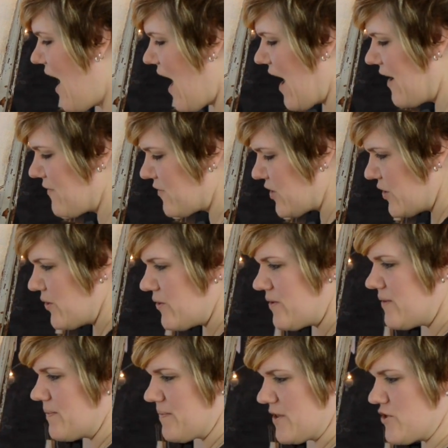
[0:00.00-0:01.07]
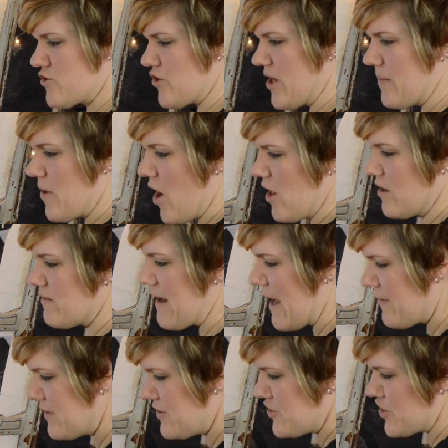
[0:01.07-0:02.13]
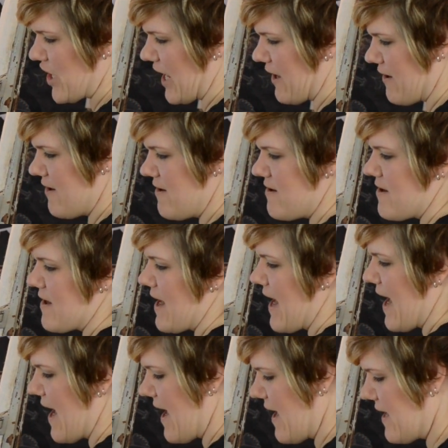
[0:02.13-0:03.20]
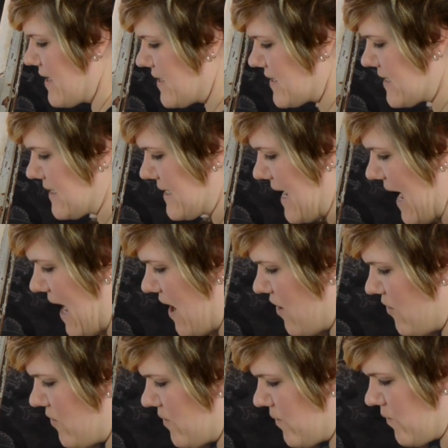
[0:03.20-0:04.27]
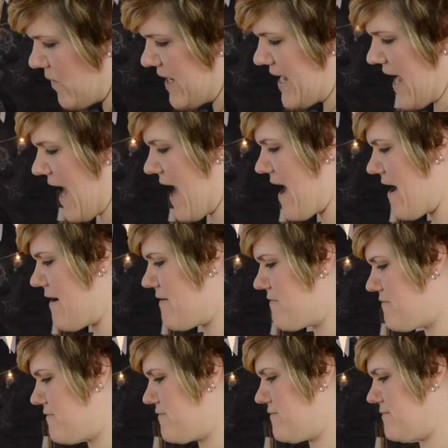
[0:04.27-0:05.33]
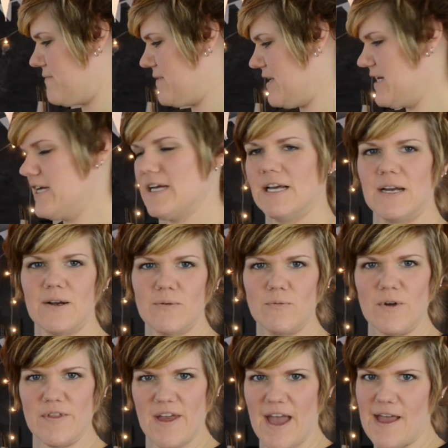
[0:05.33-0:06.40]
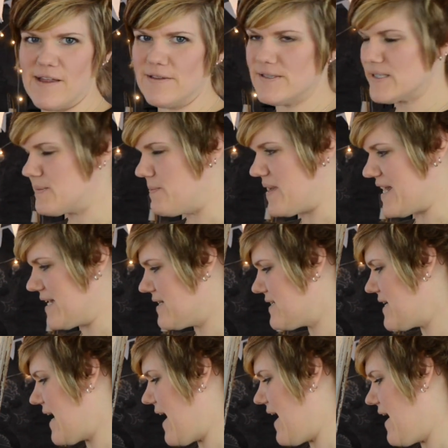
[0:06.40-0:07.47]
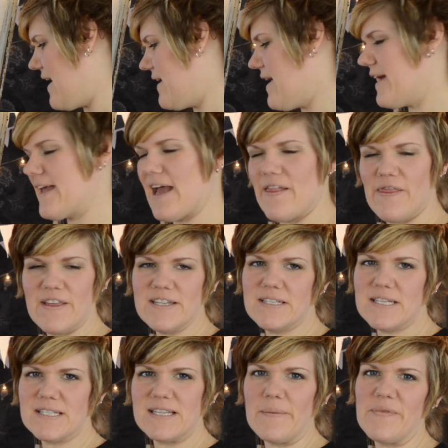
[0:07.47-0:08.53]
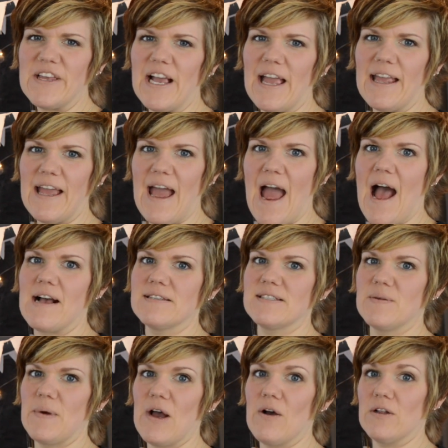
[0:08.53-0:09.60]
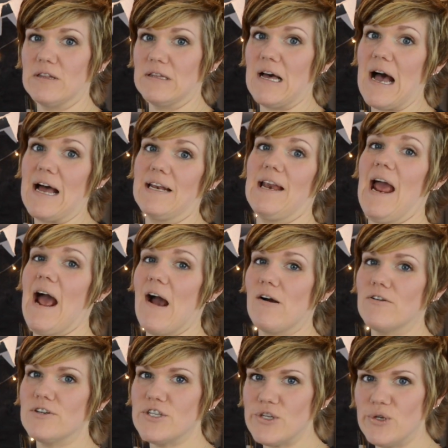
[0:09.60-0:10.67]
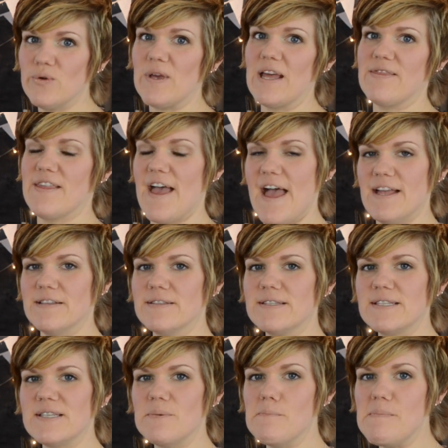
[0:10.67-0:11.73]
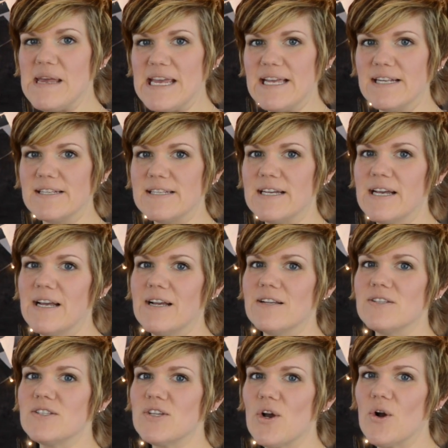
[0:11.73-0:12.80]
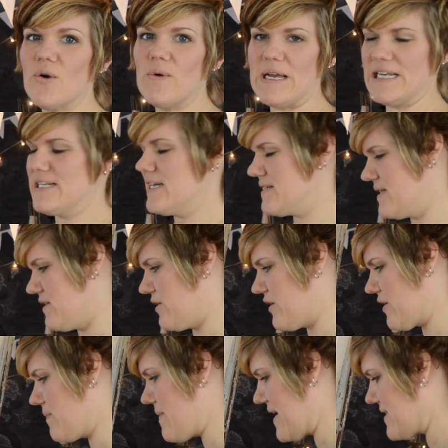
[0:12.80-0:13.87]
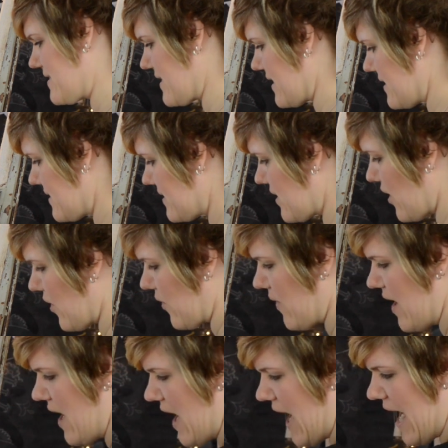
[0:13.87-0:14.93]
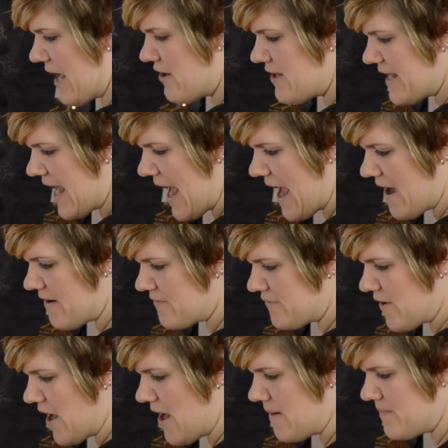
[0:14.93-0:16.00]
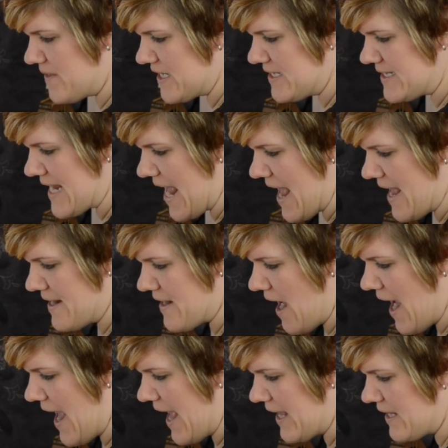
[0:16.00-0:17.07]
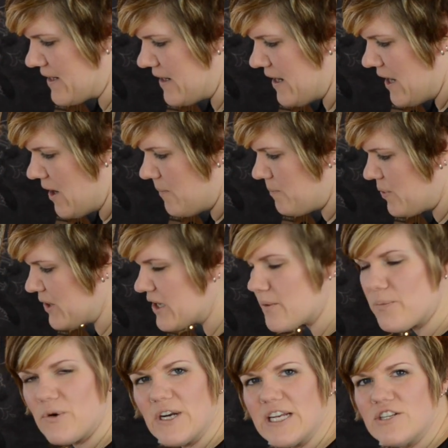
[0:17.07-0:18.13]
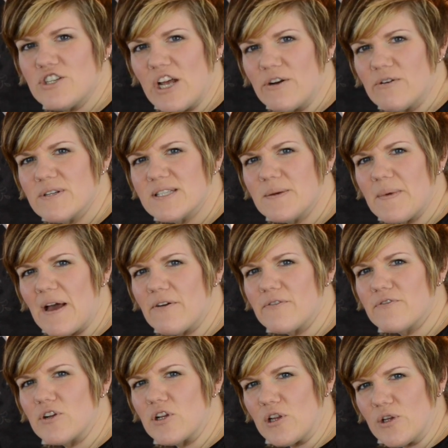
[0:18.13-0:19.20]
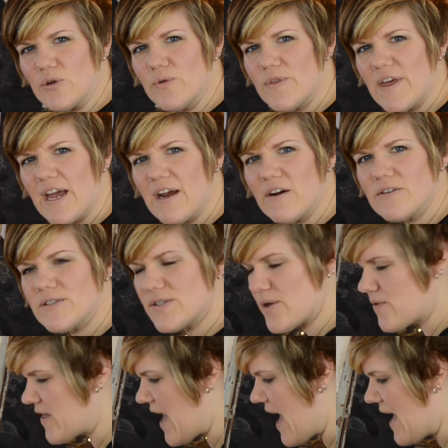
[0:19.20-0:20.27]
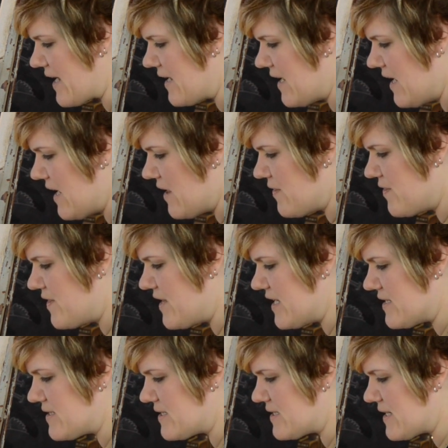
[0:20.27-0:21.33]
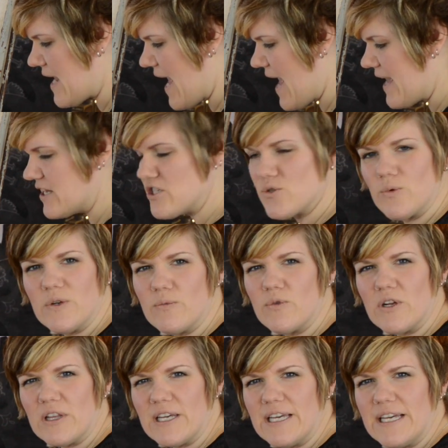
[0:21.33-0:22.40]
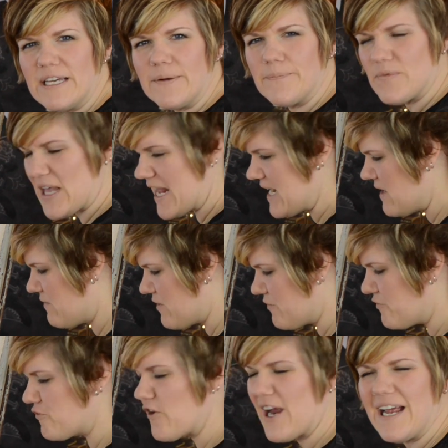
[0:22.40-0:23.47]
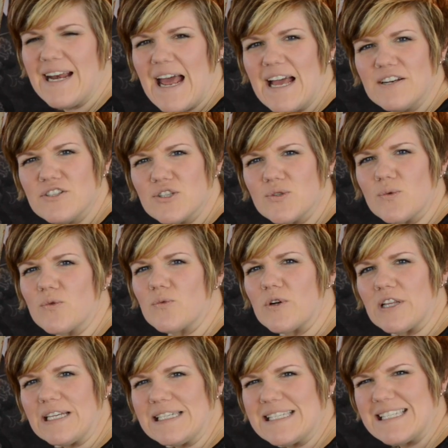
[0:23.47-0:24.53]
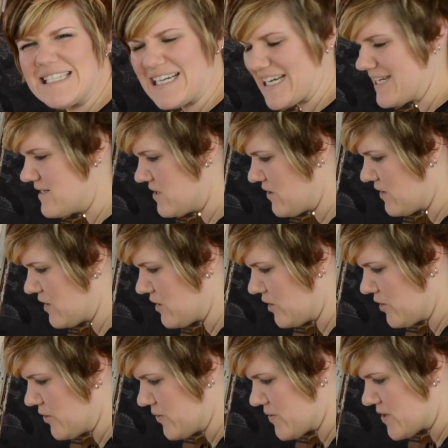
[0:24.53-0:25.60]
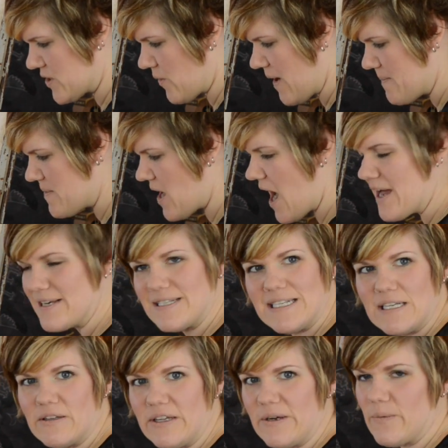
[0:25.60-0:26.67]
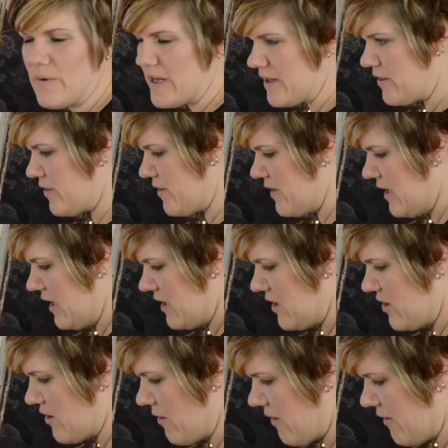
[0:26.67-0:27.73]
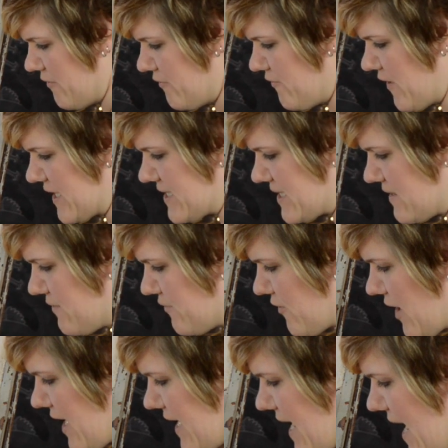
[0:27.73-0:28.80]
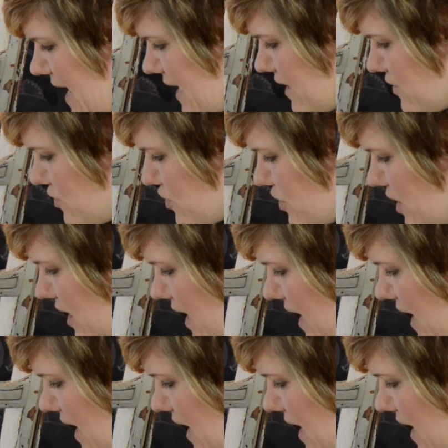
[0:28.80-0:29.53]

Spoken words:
I've glued the trim all around the chair, and now we have where the ends meet. And again, this is something I get asked about a lot. How do you get the ends to meet so it doesn't look messy? So I already have this end. I had put a pretty generous amount of glue there so that this edge would really, any of the frayed edges would really stick into the glue. So I'm not dealing with, a fuzzy frayed edge.